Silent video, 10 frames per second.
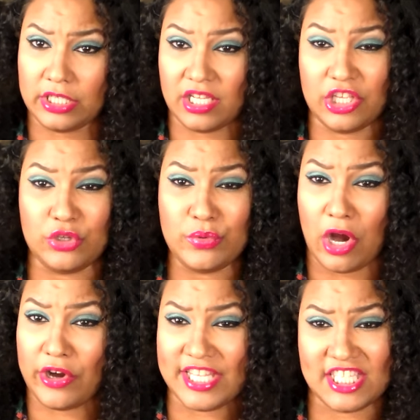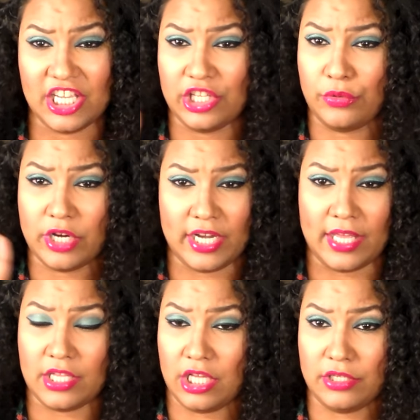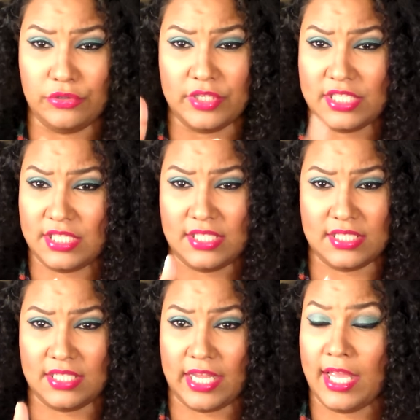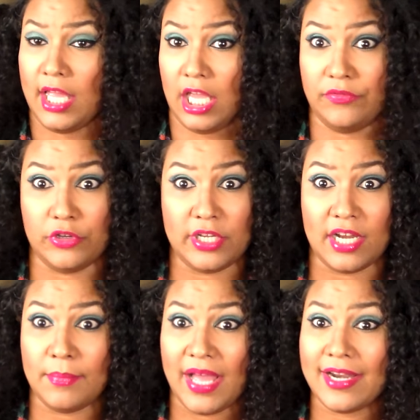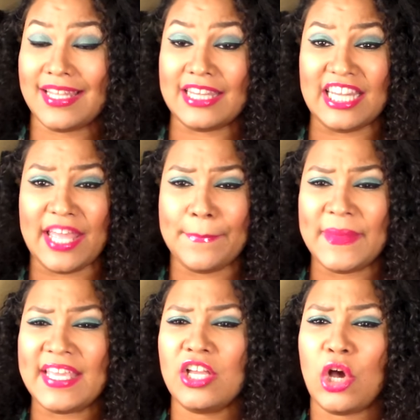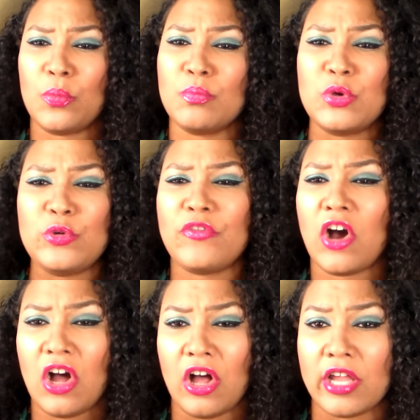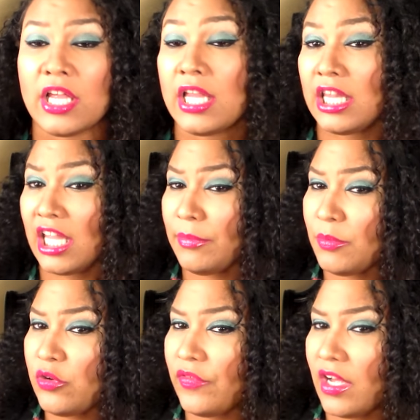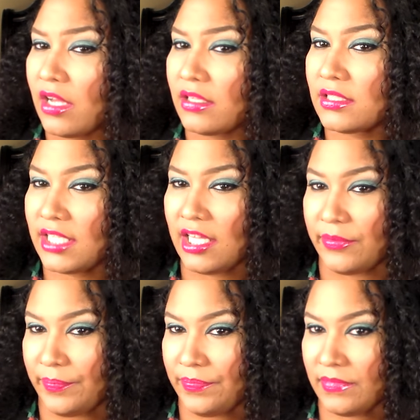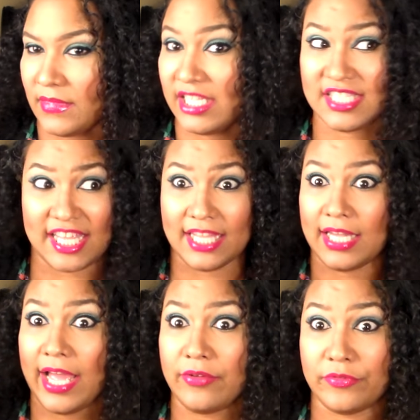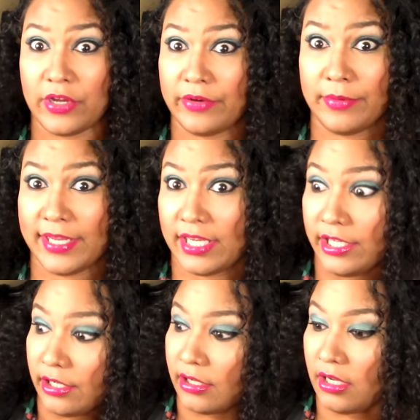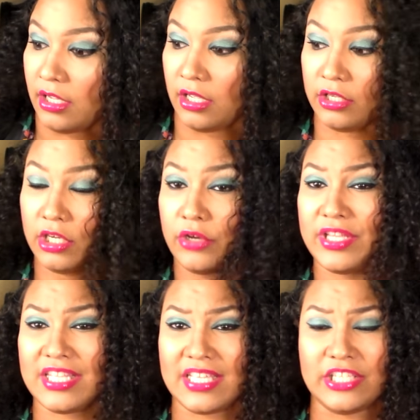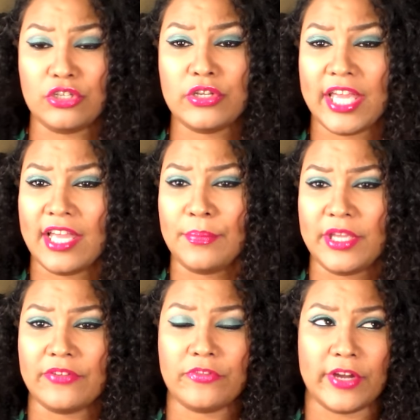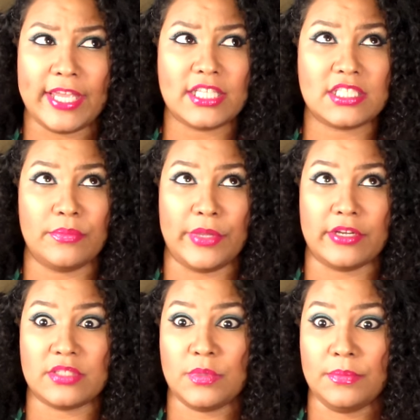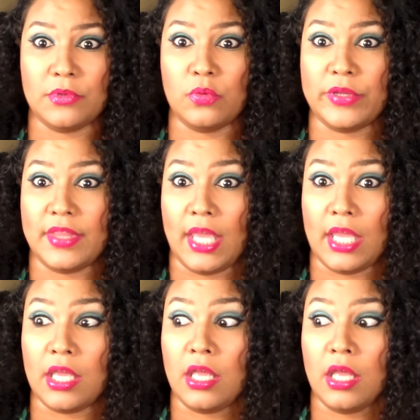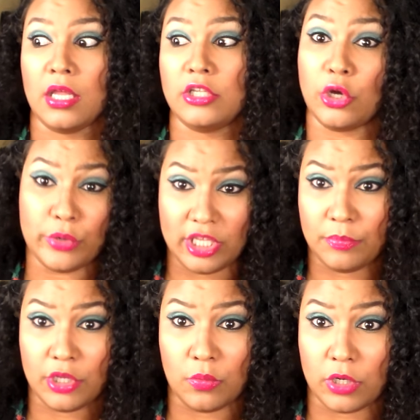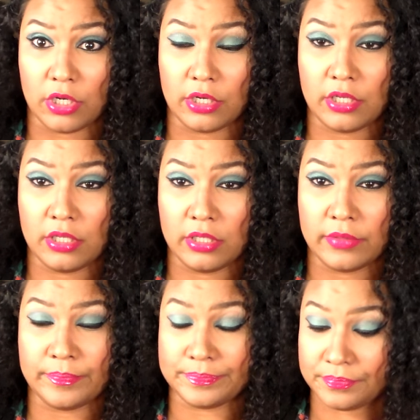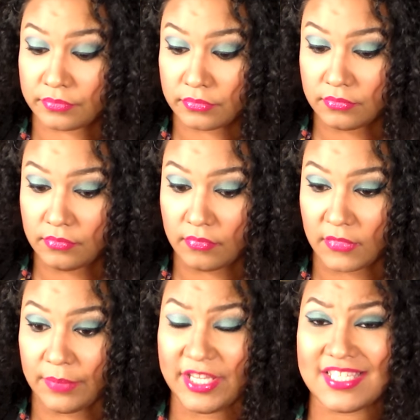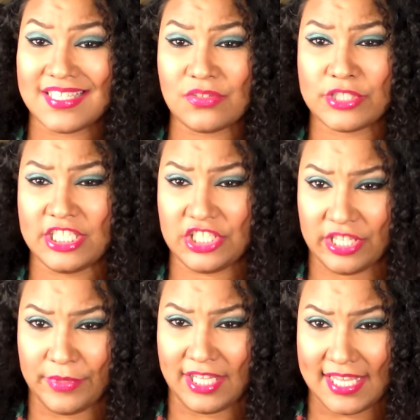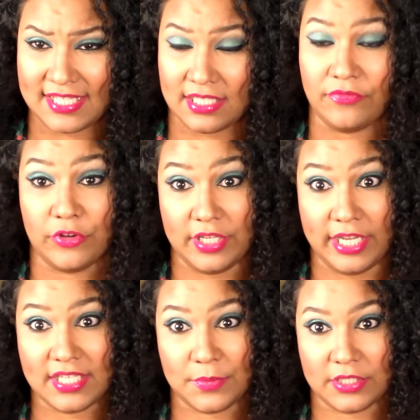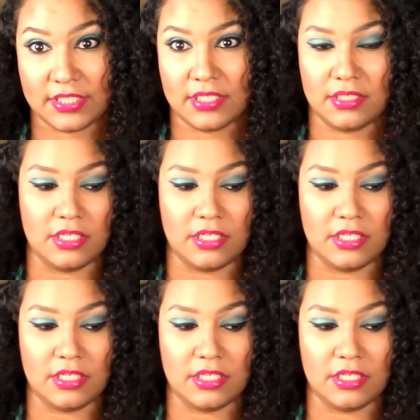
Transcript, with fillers: Look, you already said you were gonna uh, do this, this, this, and that. If you're not about it, let me go move on. Let me move on. Tell him and say it loud everybody can hear. You know, you can't be afraid to embarrass people when they don't keep their word because this will teach them a lesson for the next person.